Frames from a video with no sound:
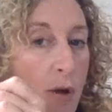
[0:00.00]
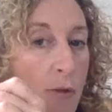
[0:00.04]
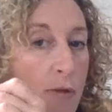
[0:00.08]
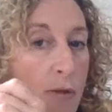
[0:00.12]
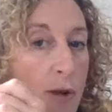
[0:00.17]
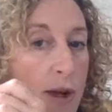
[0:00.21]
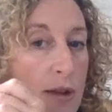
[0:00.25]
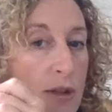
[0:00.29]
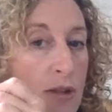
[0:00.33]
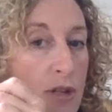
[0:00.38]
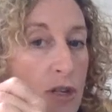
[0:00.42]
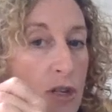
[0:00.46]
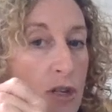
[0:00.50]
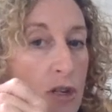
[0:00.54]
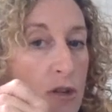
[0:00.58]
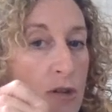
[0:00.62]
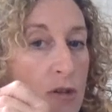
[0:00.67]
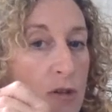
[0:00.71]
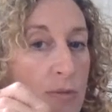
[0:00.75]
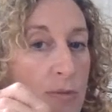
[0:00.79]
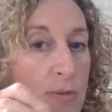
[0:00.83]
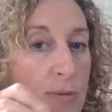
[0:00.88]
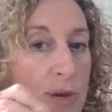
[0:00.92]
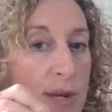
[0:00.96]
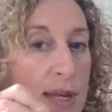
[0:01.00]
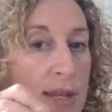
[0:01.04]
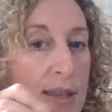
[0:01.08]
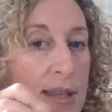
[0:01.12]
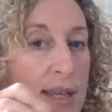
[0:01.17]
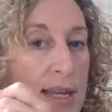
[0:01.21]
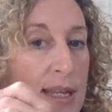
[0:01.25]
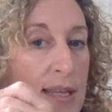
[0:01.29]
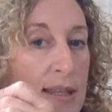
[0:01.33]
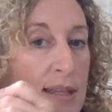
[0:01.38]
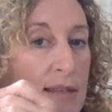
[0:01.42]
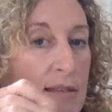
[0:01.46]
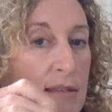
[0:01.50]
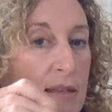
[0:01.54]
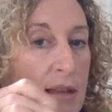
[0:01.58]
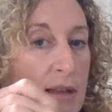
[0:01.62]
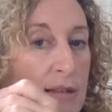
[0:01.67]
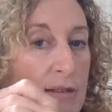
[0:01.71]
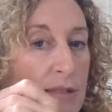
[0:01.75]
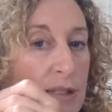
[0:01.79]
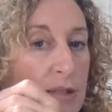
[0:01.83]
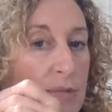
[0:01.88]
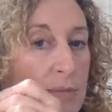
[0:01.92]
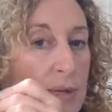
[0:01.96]
functional breathing in the
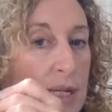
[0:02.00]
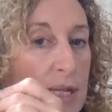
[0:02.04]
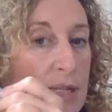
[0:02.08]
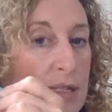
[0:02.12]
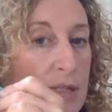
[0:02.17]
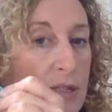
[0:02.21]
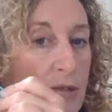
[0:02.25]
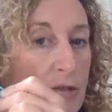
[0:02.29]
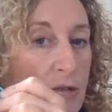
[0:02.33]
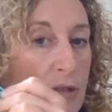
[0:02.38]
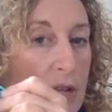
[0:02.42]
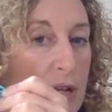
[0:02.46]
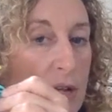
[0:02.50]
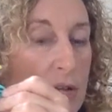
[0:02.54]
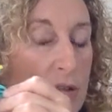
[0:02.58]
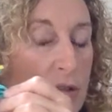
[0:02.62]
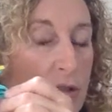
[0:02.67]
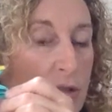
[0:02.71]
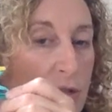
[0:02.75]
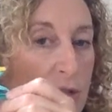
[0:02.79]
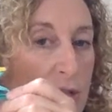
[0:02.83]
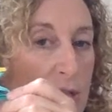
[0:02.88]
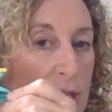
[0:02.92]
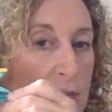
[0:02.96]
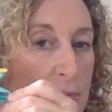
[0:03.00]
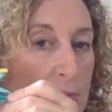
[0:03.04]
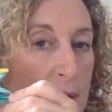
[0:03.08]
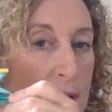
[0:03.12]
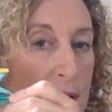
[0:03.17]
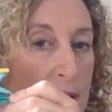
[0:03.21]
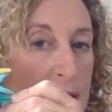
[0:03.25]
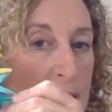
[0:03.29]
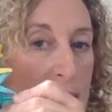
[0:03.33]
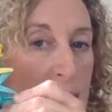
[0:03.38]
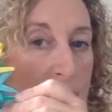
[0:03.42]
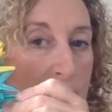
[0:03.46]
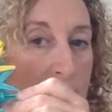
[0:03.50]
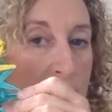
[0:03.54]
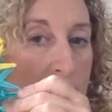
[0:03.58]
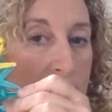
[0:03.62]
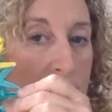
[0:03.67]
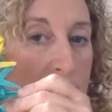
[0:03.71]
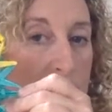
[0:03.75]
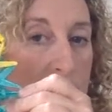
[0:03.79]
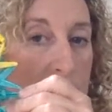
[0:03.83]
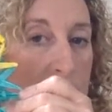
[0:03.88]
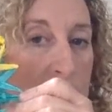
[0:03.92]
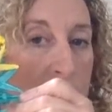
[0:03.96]
lungs means your lungs are expanding out to
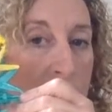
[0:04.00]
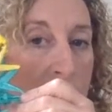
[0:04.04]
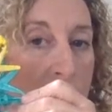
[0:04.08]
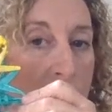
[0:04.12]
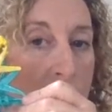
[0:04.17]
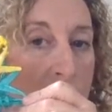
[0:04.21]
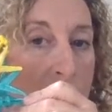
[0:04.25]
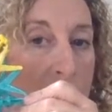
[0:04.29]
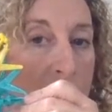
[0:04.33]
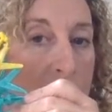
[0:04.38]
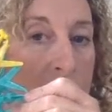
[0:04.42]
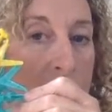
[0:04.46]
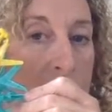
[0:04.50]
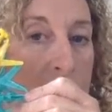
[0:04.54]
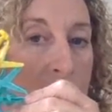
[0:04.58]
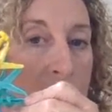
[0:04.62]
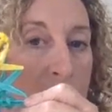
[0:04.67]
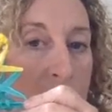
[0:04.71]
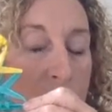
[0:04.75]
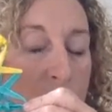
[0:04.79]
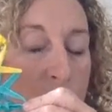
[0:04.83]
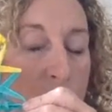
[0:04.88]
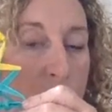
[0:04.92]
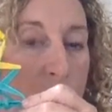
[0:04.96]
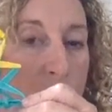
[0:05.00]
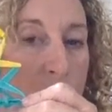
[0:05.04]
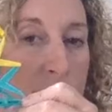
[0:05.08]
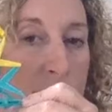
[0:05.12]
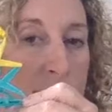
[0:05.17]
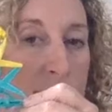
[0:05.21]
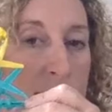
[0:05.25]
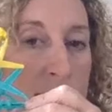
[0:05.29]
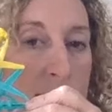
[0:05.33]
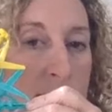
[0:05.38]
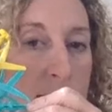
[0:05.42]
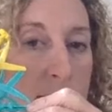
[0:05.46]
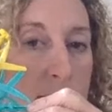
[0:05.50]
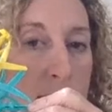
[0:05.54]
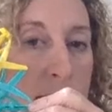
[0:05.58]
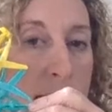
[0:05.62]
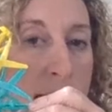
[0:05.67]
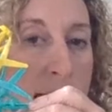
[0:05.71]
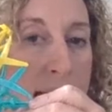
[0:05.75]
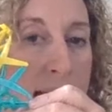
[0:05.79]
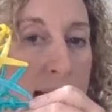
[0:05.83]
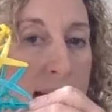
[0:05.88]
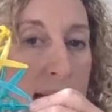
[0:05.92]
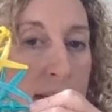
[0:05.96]
the side and the front and the
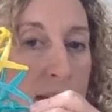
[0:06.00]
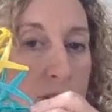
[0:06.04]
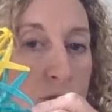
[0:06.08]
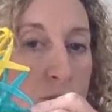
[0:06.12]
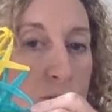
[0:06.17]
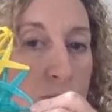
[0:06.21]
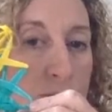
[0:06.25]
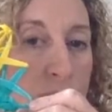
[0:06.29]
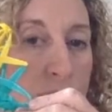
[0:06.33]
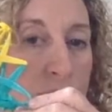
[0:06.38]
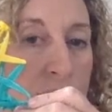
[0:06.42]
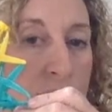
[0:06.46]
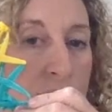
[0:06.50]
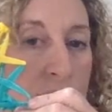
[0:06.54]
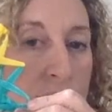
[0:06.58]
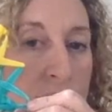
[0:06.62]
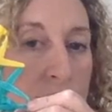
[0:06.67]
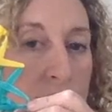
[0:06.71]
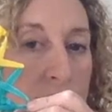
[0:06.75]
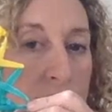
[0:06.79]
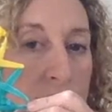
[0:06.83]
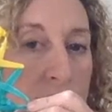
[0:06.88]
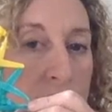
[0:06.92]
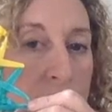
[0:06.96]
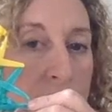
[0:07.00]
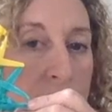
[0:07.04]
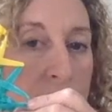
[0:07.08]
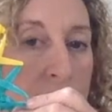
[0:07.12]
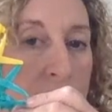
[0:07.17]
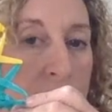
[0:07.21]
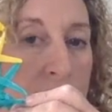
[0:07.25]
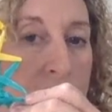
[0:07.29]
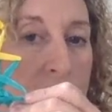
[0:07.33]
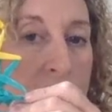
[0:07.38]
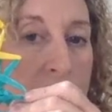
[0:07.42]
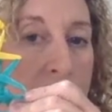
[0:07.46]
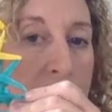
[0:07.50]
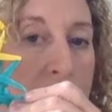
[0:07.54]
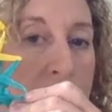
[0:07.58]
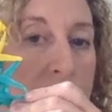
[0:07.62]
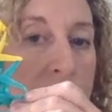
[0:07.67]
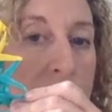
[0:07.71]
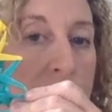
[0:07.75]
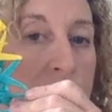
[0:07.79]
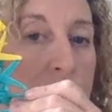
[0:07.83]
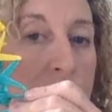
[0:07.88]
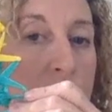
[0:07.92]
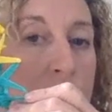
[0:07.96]
back as you breathe in,
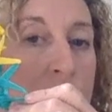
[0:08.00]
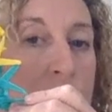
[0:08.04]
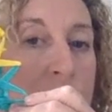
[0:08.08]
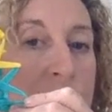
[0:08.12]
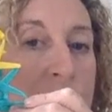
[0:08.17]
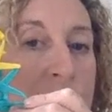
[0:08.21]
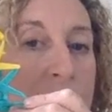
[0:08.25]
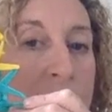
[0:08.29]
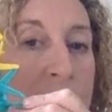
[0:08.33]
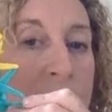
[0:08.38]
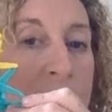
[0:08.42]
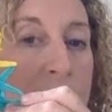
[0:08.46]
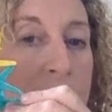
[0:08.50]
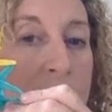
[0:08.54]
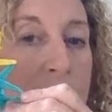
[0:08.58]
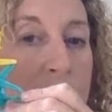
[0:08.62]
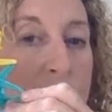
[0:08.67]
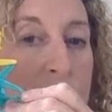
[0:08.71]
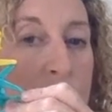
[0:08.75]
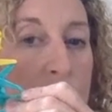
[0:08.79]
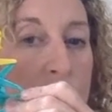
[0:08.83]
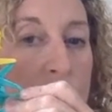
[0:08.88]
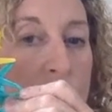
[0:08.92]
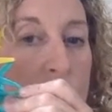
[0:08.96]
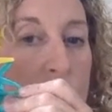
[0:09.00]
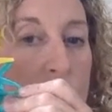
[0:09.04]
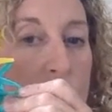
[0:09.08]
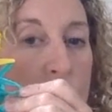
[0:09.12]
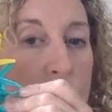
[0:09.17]
and they're narrowing